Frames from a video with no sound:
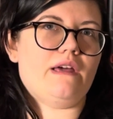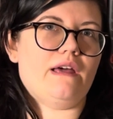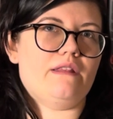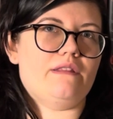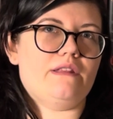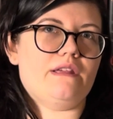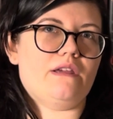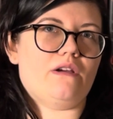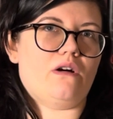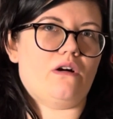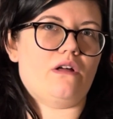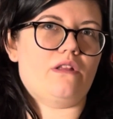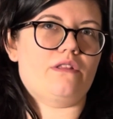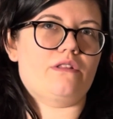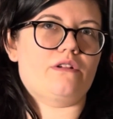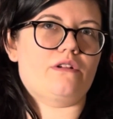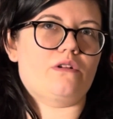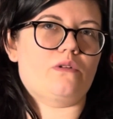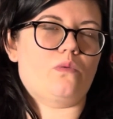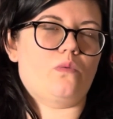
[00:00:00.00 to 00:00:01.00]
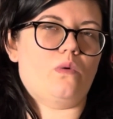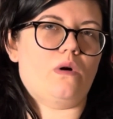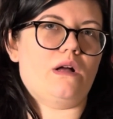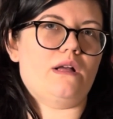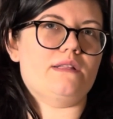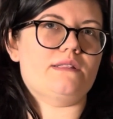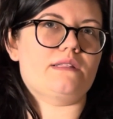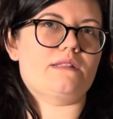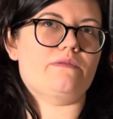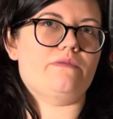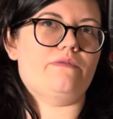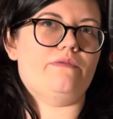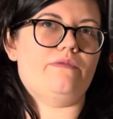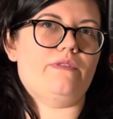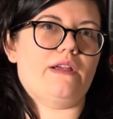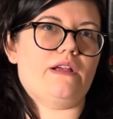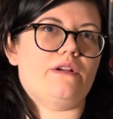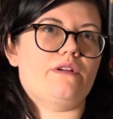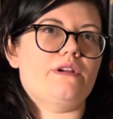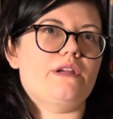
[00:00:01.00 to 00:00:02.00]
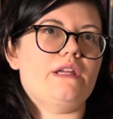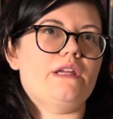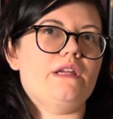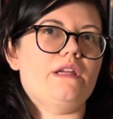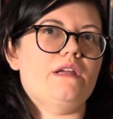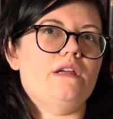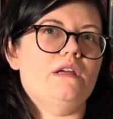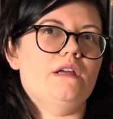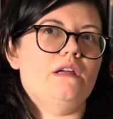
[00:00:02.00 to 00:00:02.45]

the author was very